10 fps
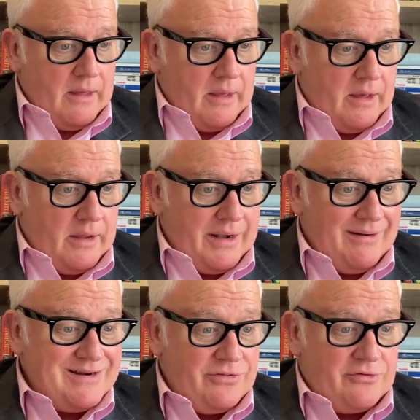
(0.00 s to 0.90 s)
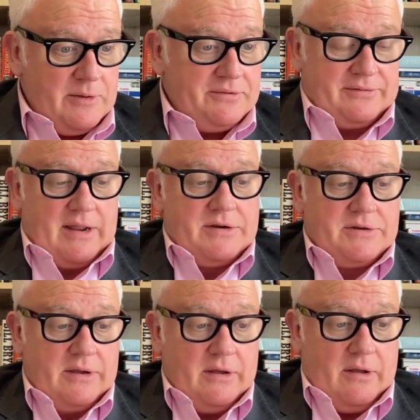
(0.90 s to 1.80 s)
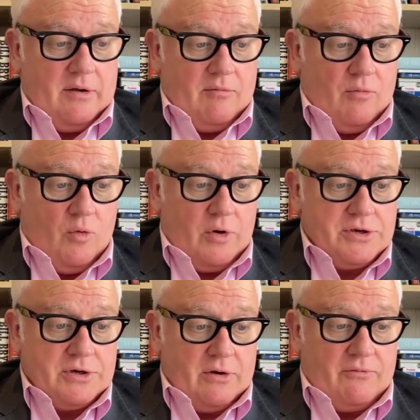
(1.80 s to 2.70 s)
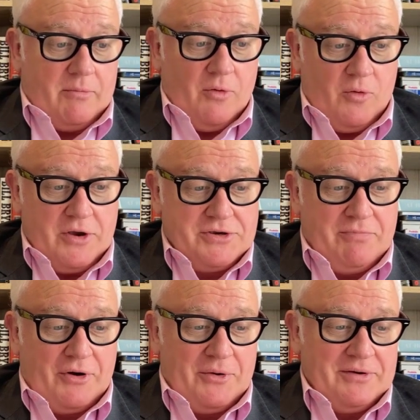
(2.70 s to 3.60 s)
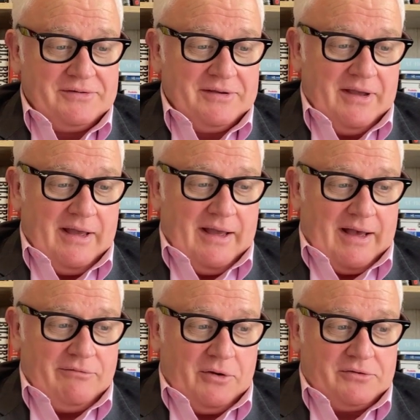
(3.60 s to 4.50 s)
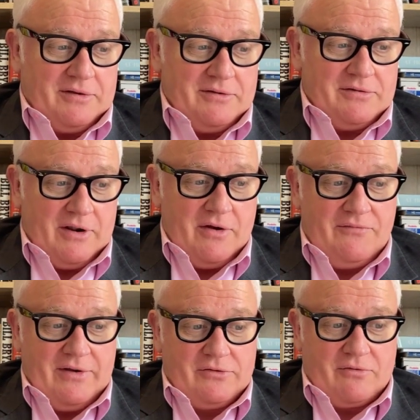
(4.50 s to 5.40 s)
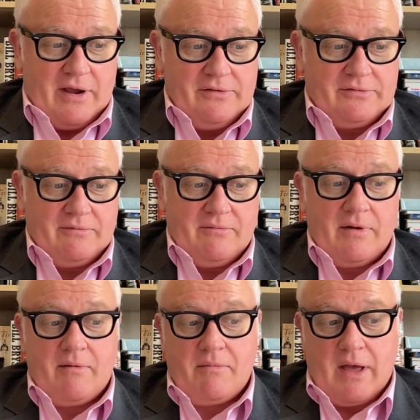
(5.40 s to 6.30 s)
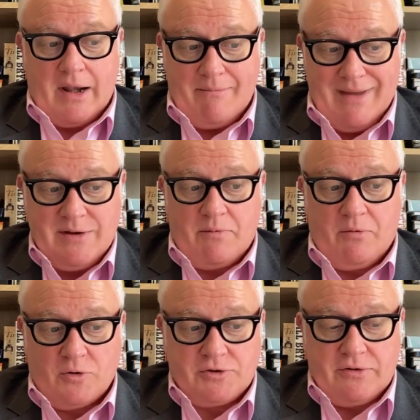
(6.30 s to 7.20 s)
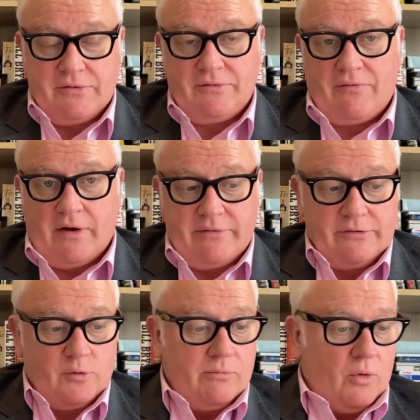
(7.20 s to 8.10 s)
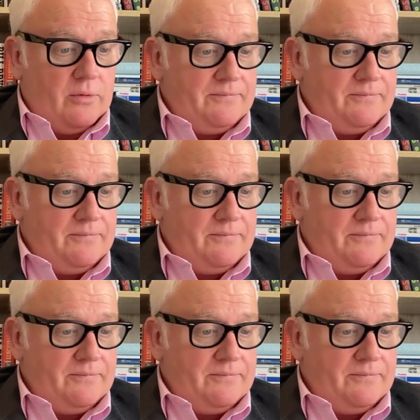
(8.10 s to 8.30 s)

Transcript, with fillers: 93% uh, mortgage mortgage borrowers have locked into low fixed rates and a major proportion of those is five years or more.